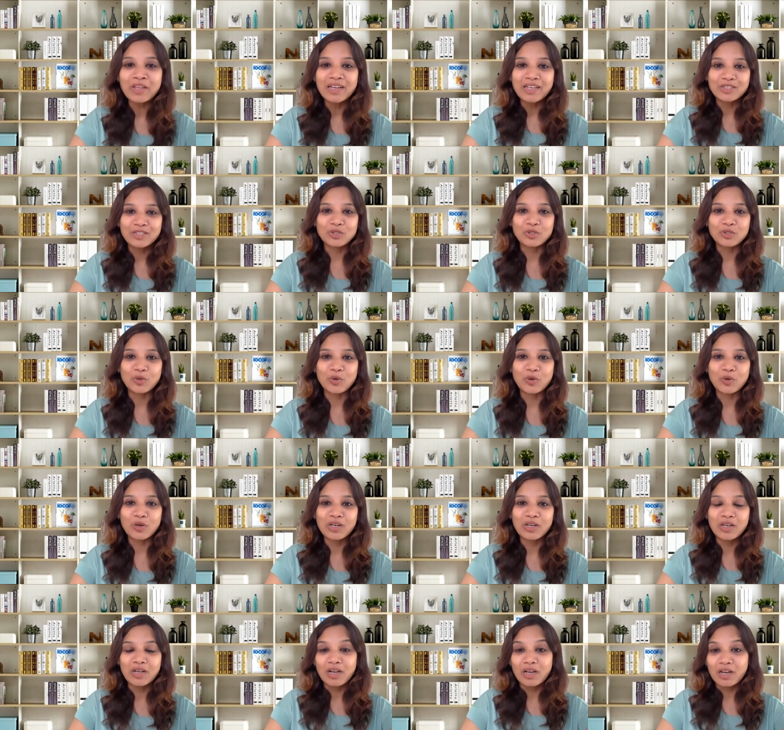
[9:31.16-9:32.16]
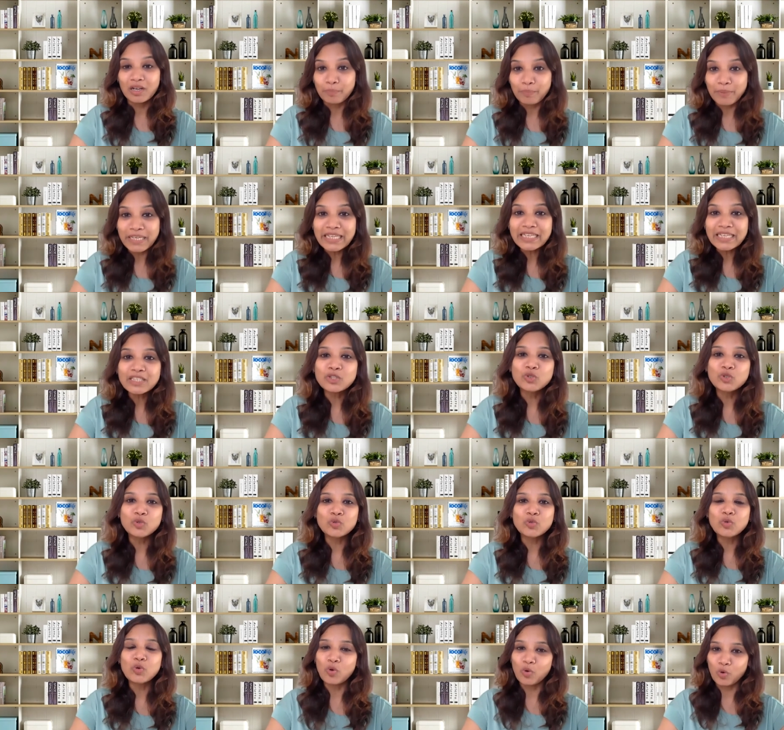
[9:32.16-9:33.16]
so please
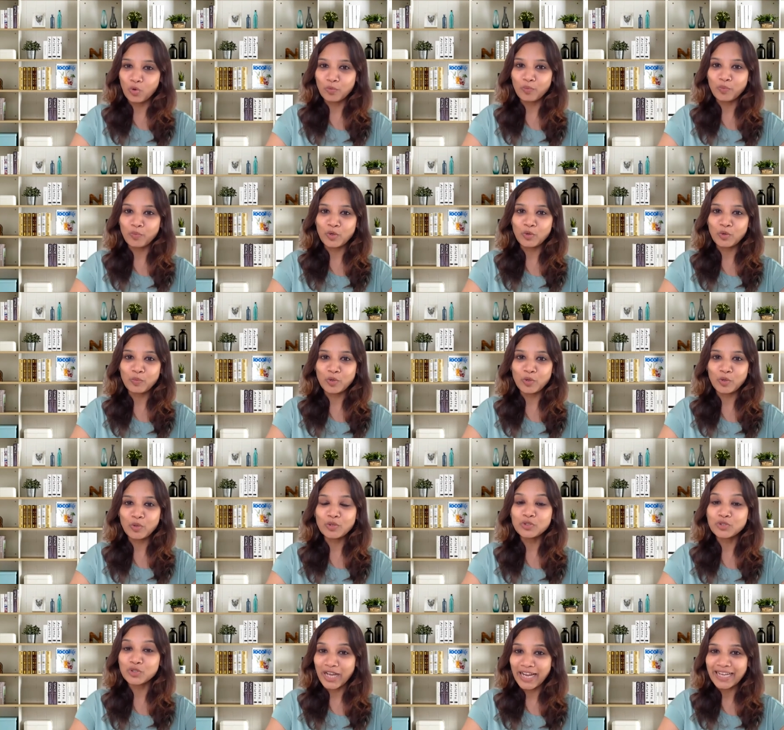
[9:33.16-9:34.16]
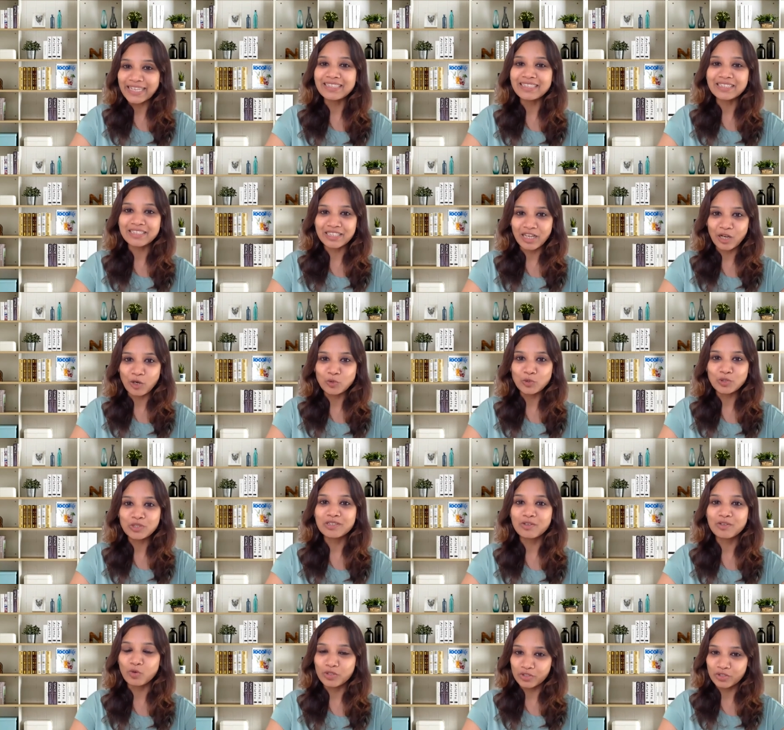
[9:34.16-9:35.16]
do Ho'oponopono. Try this out.
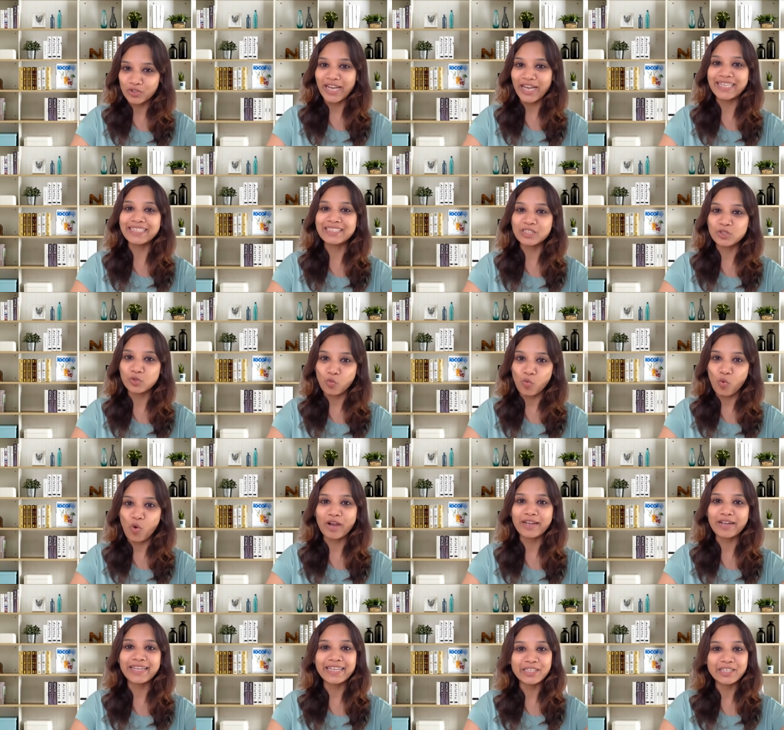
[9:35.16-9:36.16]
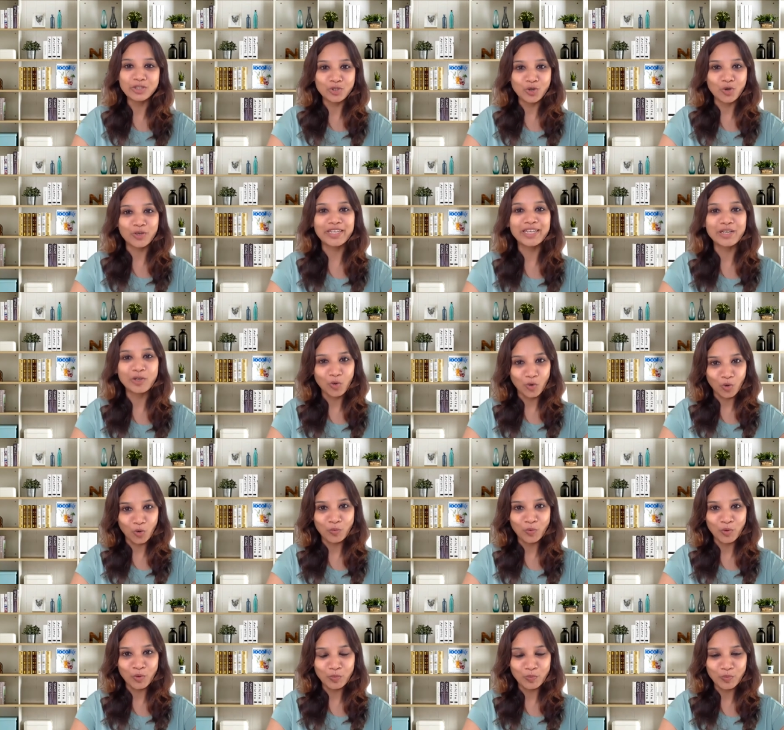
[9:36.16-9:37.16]
Try this walking, talking
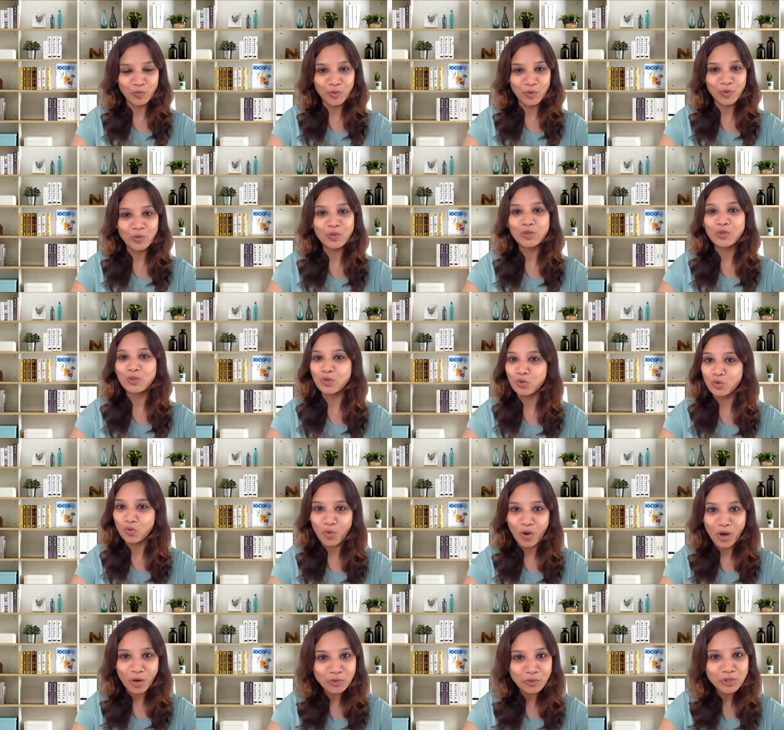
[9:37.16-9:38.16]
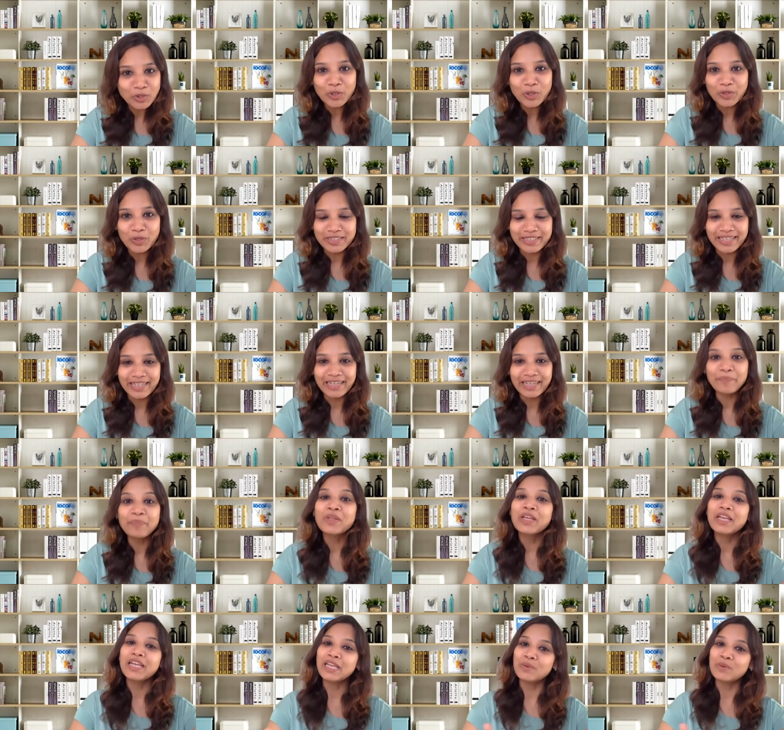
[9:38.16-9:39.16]
Ho'oponopono throughout your day
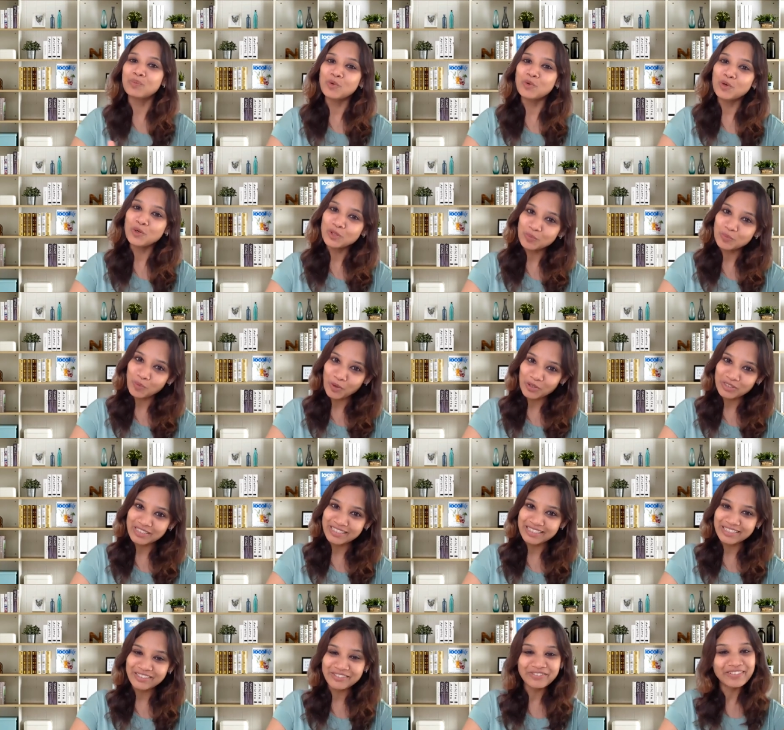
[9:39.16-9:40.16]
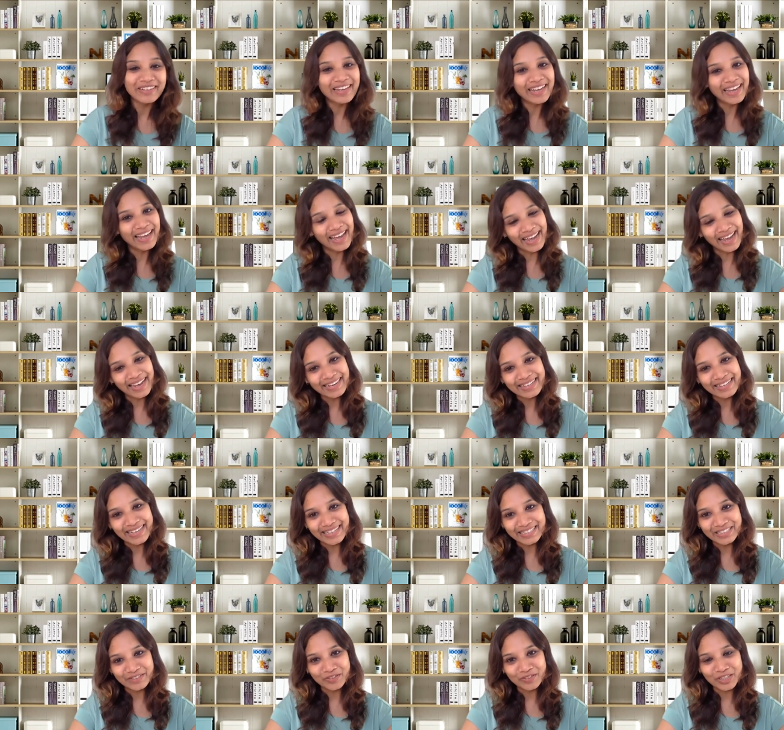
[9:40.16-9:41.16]
in both positive and
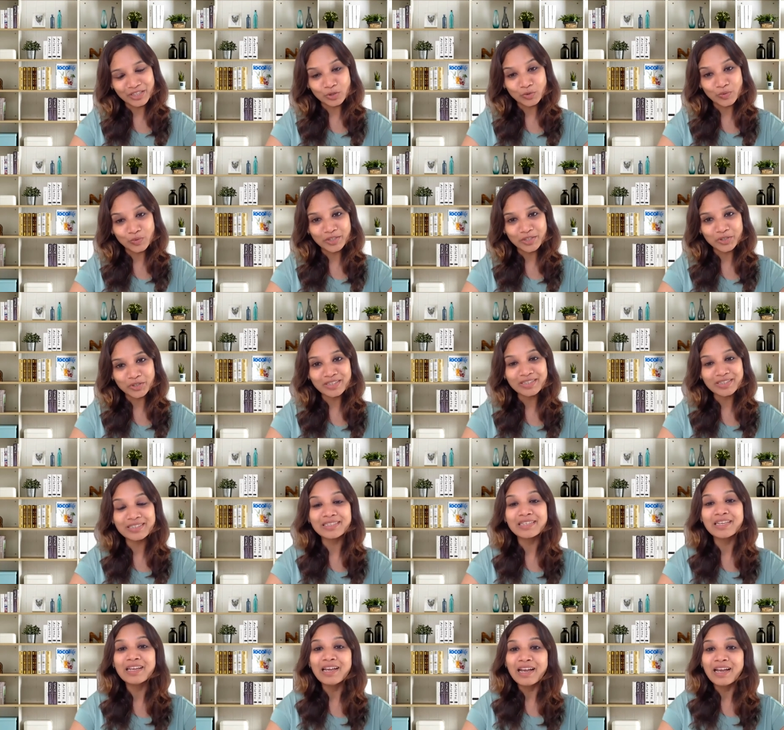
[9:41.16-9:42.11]
negative situations.